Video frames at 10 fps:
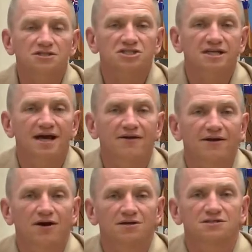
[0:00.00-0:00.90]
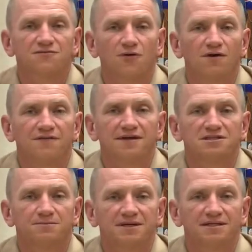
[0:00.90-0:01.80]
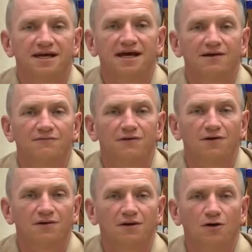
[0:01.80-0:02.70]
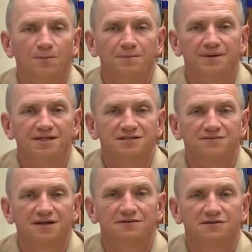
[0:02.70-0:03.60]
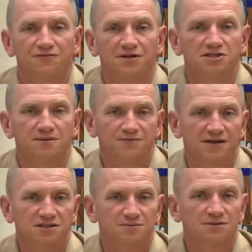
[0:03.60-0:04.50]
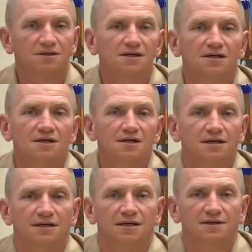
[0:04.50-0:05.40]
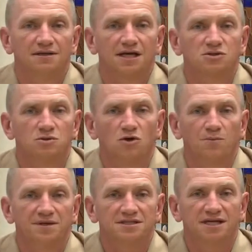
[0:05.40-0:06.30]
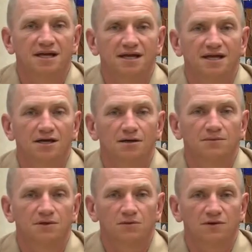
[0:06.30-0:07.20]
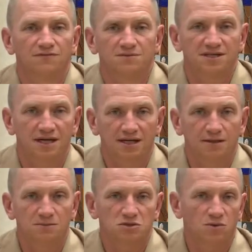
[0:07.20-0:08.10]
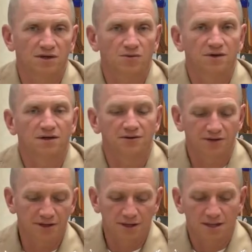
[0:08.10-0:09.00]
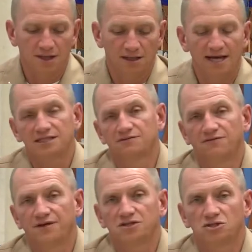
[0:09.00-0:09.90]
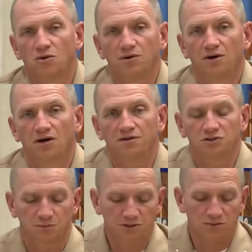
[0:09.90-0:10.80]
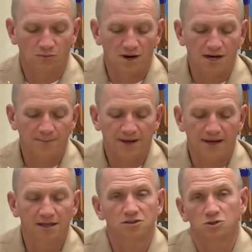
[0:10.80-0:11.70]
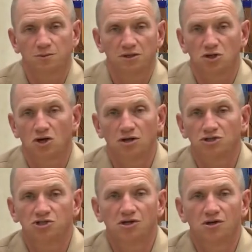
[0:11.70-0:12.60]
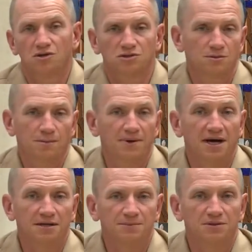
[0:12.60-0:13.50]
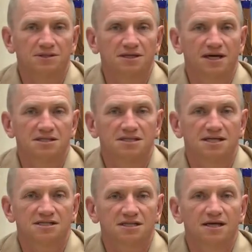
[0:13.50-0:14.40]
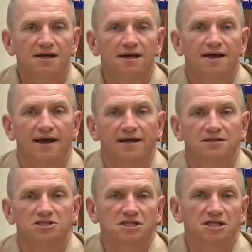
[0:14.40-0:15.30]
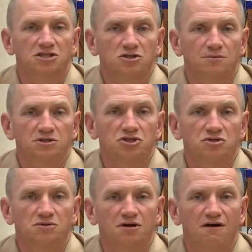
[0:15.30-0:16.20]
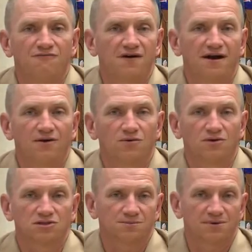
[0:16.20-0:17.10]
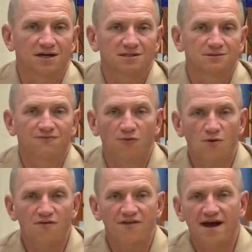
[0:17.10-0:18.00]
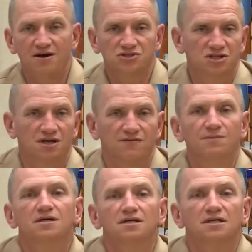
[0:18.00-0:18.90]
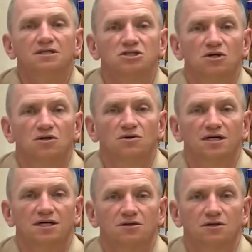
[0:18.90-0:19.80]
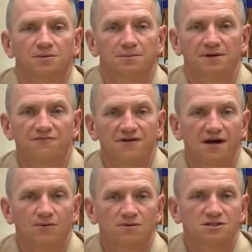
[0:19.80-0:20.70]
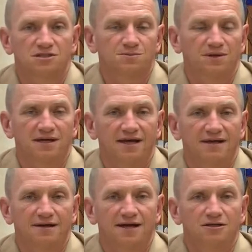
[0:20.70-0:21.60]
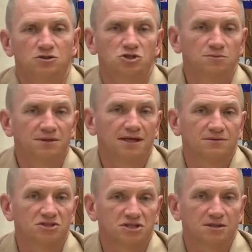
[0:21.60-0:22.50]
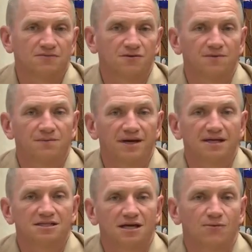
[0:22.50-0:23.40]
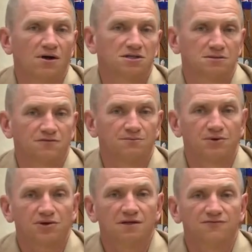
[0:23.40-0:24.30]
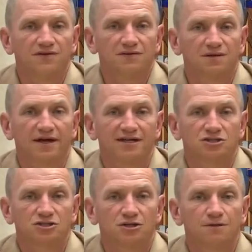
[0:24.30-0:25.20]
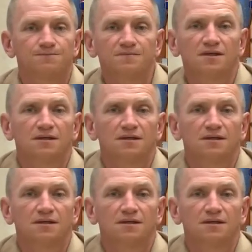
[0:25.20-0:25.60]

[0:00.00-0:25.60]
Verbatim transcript: This Saturday, August 4th, that's the big day of our uh, open base event, the Friendship Festival. Uh, the gates will open at 10 a.m. and it'll run from 10 a.m. to 2100 lots of events going on. There's going to be some rock bands. There's going to be a car show. There's going to be a bodybuilding contest and the city's going to be shooting off fireworks, approximately 4,000 of them. So uh, going to be a big fireworks display that night. You should be able to see them from the base. I watched them from Berkey Field last year.